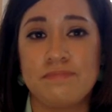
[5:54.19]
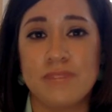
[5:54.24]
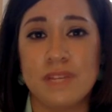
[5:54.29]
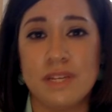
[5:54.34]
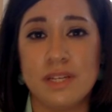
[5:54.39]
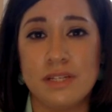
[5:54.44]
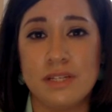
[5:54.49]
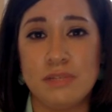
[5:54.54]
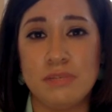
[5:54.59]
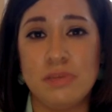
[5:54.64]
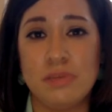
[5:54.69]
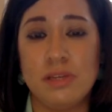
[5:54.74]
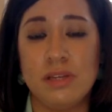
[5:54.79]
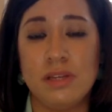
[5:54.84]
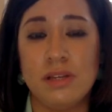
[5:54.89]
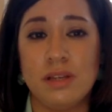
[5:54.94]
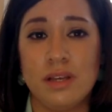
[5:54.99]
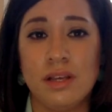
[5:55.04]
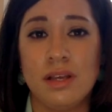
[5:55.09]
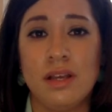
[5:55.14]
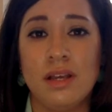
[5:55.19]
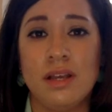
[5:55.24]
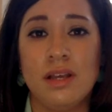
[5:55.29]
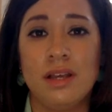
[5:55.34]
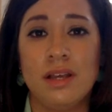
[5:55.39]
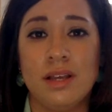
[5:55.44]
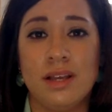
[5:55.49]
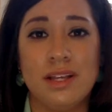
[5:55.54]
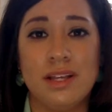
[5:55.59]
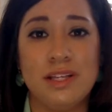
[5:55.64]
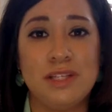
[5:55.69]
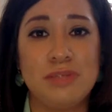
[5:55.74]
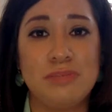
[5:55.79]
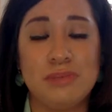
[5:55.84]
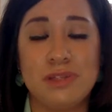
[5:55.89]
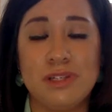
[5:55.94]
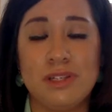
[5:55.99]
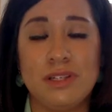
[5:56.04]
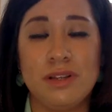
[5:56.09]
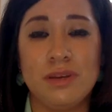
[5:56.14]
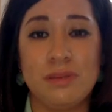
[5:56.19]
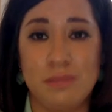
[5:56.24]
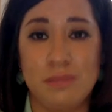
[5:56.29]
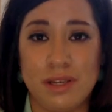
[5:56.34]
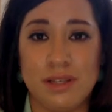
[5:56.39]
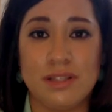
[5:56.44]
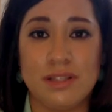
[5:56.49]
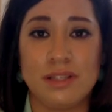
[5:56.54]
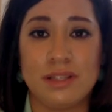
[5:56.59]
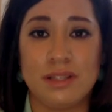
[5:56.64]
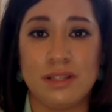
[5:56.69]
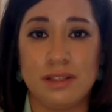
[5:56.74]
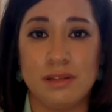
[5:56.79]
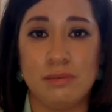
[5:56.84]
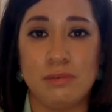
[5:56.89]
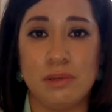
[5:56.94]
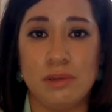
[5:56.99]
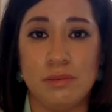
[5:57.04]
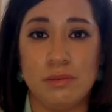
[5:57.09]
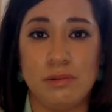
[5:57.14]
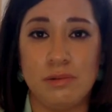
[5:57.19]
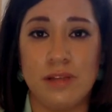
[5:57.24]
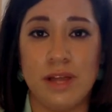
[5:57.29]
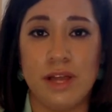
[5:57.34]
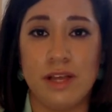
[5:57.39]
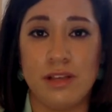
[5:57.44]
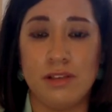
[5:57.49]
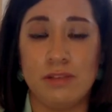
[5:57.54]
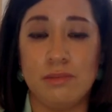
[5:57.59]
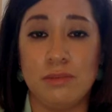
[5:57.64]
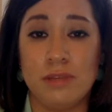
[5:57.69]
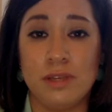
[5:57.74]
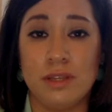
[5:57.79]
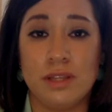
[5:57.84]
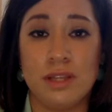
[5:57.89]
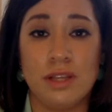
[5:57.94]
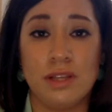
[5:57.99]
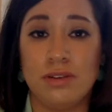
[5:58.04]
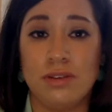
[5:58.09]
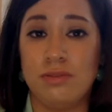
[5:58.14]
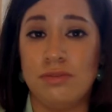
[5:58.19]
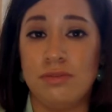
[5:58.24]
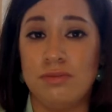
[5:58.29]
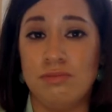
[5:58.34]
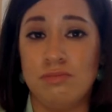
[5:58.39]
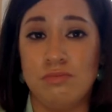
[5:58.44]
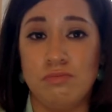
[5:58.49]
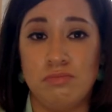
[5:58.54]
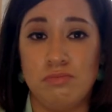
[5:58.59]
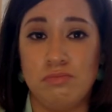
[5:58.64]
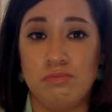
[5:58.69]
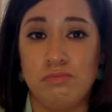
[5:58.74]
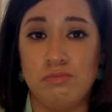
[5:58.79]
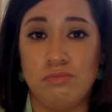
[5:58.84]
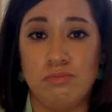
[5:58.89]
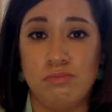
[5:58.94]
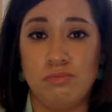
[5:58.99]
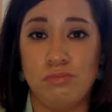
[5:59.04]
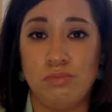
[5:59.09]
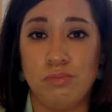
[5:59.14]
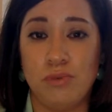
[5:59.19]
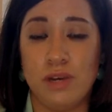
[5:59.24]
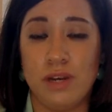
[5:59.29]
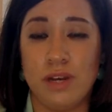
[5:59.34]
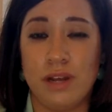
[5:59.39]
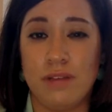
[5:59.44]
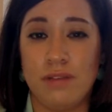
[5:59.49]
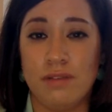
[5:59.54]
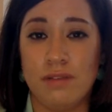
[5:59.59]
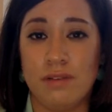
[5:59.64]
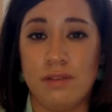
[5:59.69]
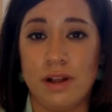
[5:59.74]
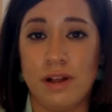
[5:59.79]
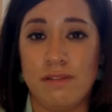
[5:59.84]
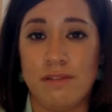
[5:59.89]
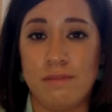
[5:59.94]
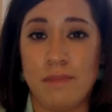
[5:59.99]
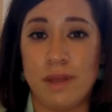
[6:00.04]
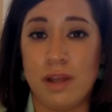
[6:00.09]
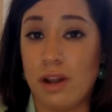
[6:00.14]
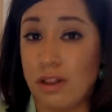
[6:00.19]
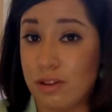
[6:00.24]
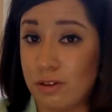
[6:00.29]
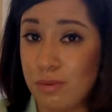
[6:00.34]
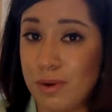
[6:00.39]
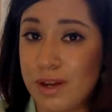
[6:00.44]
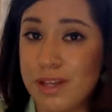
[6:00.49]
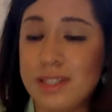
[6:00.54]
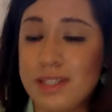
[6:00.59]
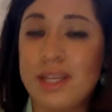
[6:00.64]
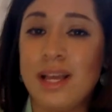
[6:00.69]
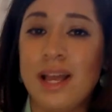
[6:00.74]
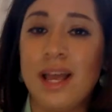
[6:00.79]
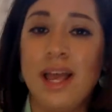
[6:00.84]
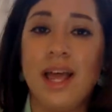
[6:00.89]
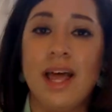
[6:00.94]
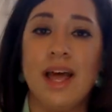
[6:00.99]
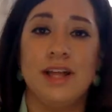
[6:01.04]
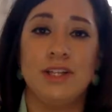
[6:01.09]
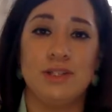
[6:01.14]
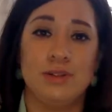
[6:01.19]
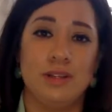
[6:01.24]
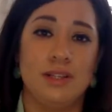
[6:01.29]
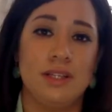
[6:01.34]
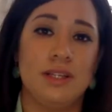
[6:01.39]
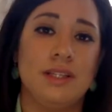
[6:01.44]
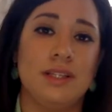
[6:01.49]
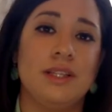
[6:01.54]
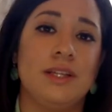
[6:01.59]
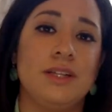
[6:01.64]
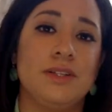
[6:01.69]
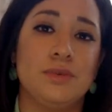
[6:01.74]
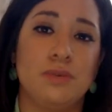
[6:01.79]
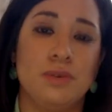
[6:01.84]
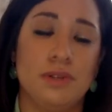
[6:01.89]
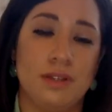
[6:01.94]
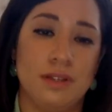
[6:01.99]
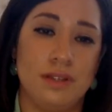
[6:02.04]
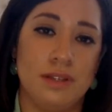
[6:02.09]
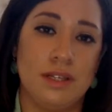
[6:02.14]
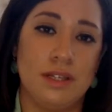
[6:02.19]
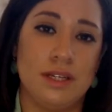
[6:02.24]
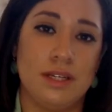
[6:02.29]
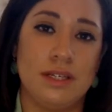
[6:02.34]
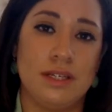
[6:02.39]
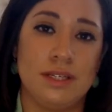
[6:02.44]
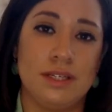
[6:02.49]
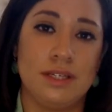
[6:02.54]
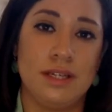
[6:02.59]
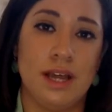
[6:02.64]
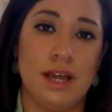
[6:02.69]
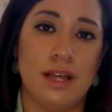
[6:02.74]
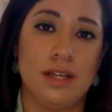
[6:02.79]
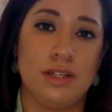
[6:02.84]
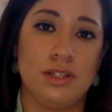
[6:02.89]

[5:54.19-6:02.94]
It's been amazing, the people that you meet that you would never have met otherwise. And so I think that's one of the things that